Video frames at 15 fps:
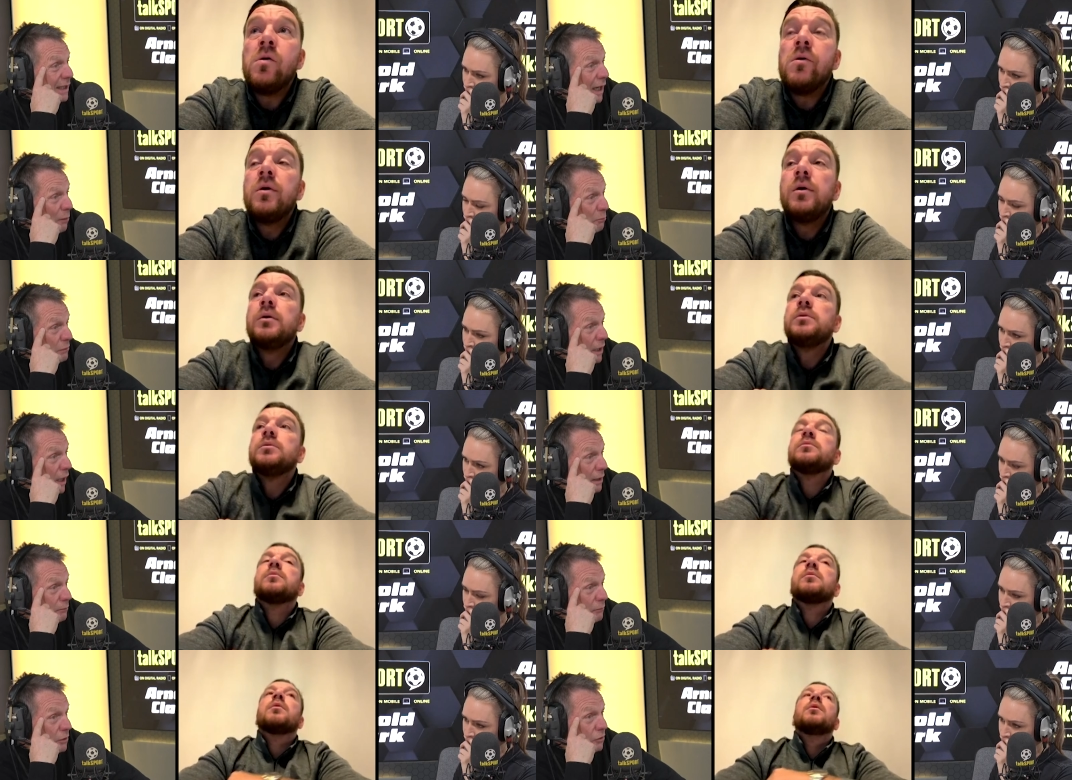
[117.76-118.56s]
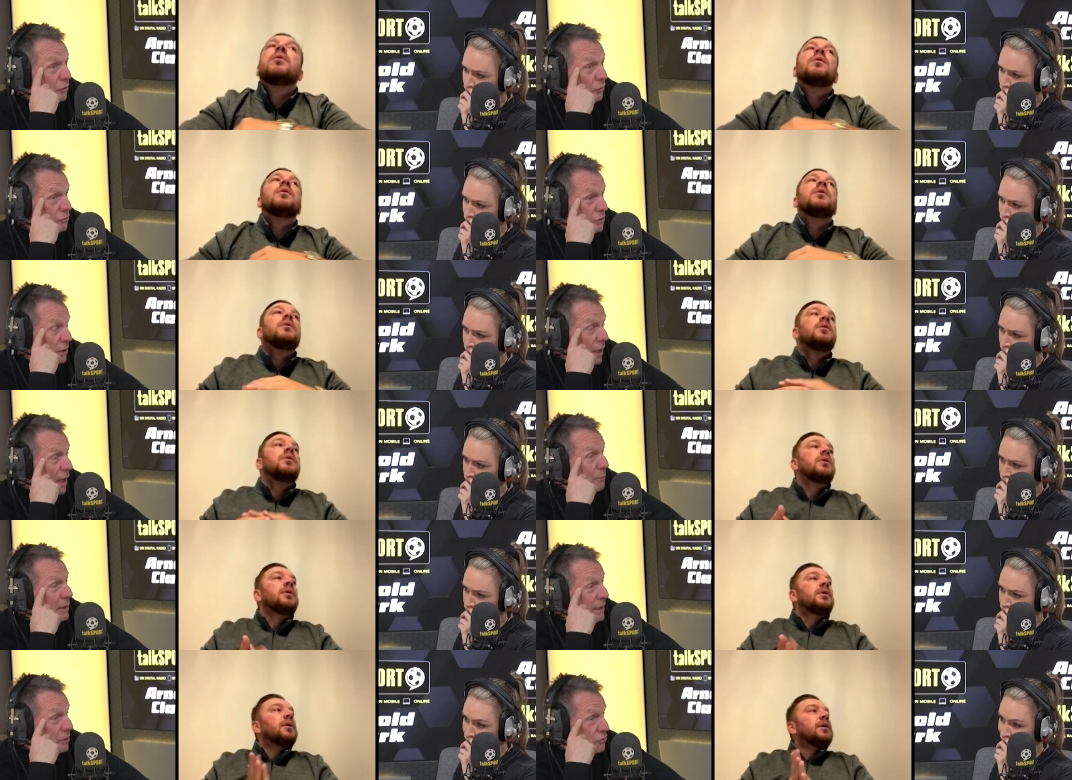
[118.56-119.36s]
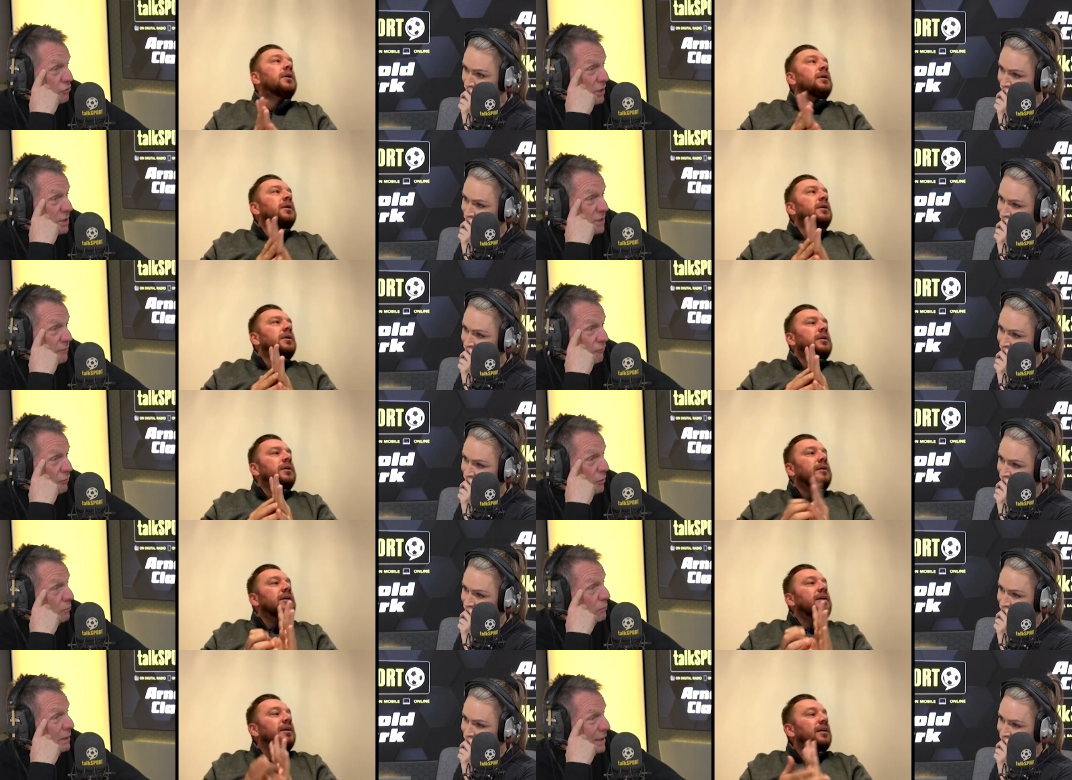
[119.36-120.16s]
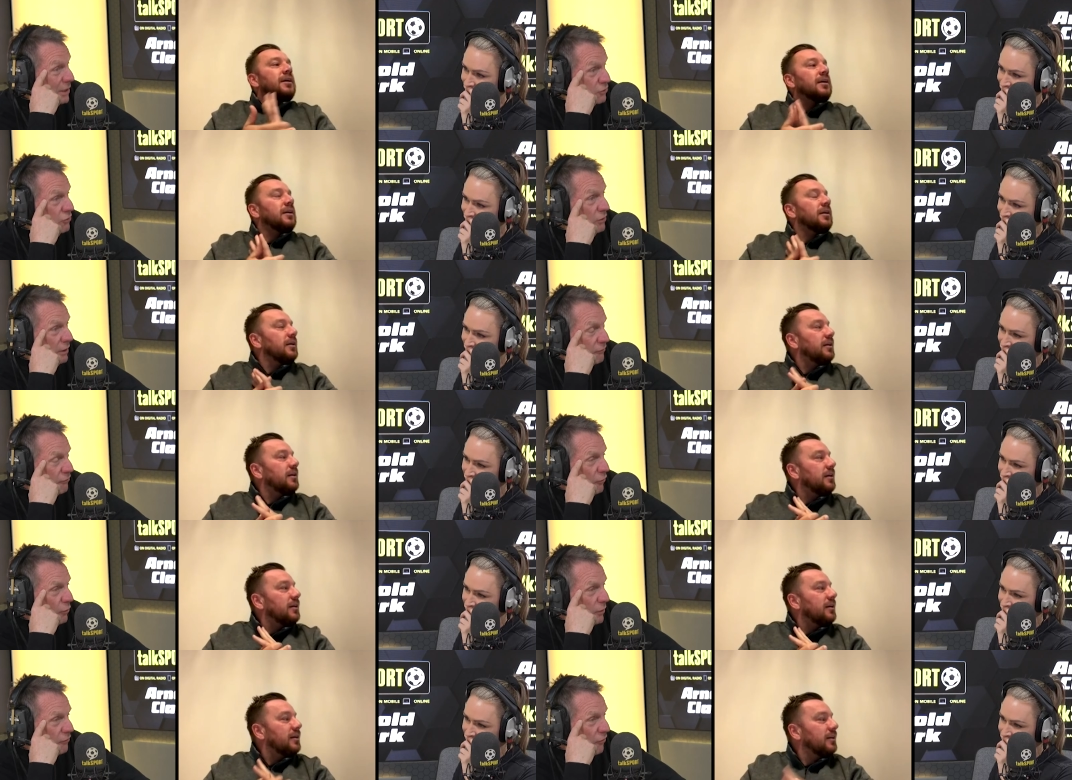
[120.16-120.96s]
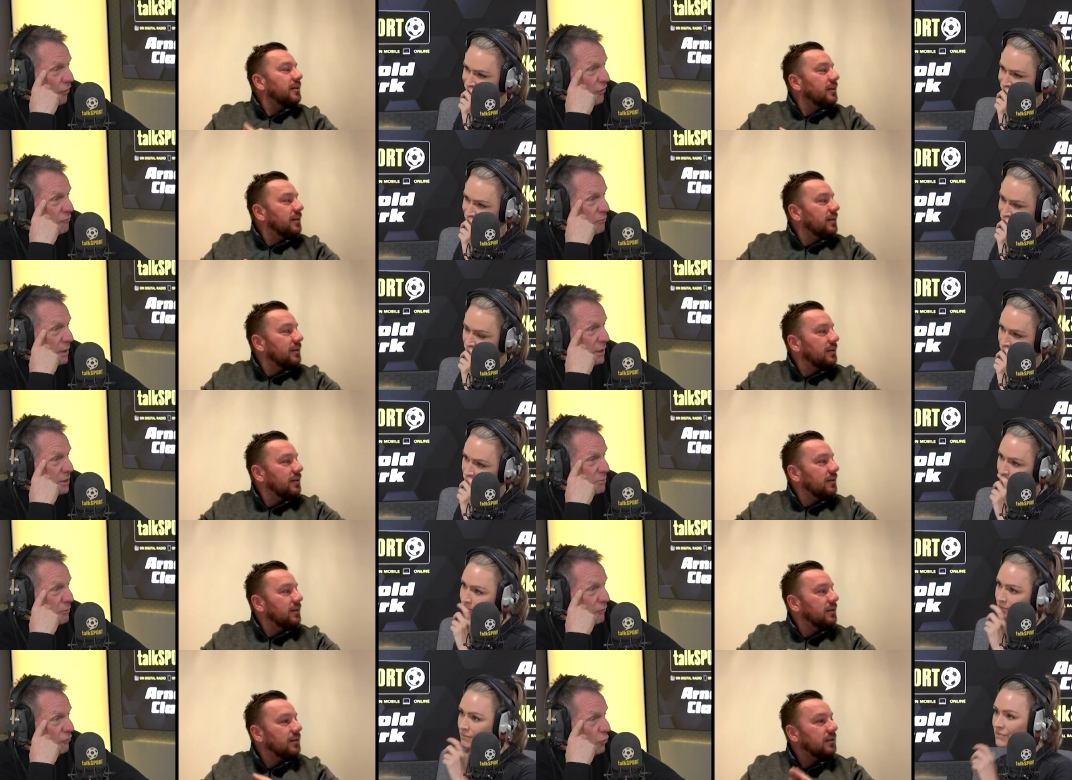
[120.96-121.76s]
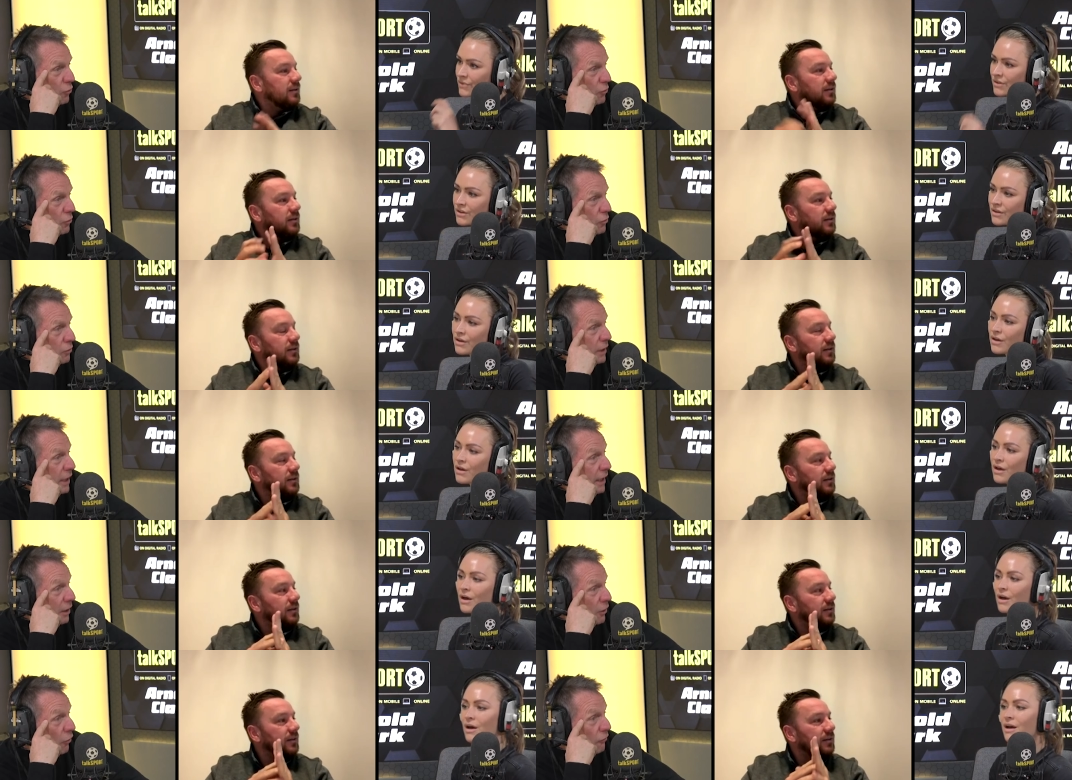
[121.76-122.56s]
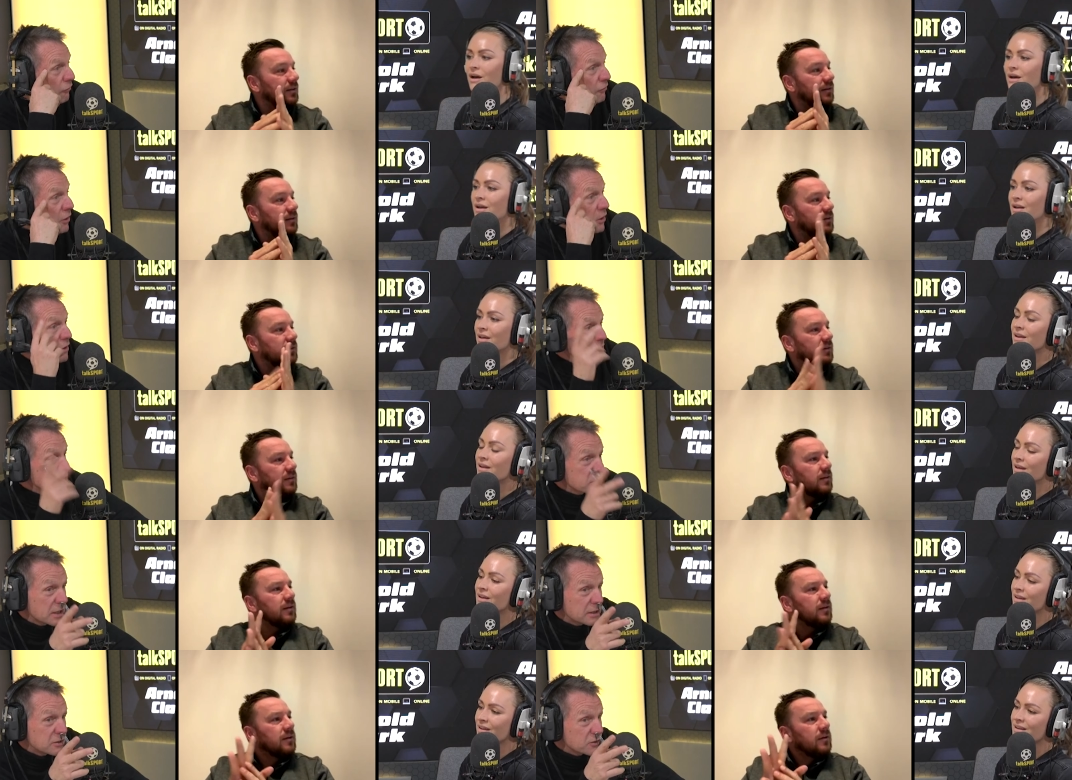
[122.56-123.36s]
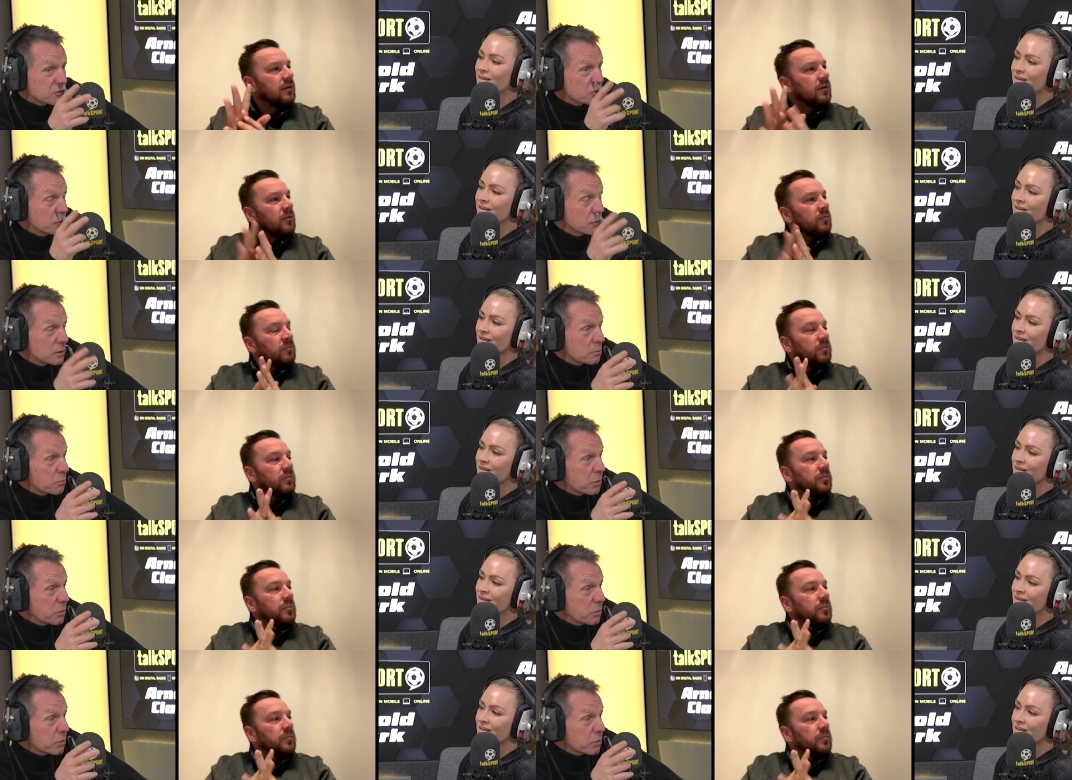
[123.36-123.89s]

Speaker 1: Cup game. The doctor come in the dressing room literally 45 minutes before kick-off, said to 2 of the